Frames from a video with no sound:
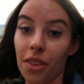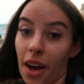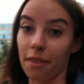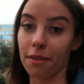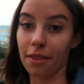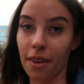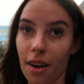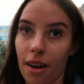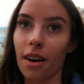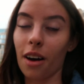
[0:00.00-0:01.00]
death
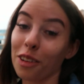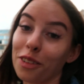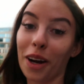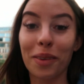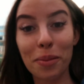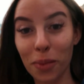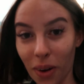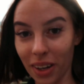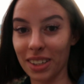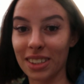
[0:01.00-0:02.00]
of Karen
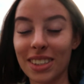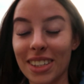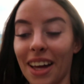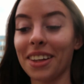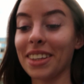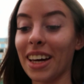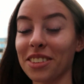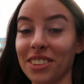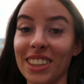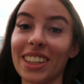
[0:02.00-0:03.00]
Boyce and
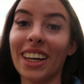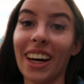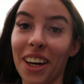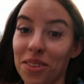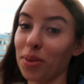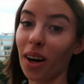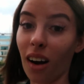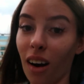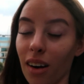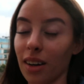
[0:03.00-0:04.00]
that really hit me
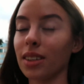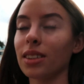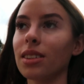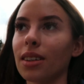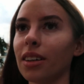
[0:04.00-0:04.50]
hard.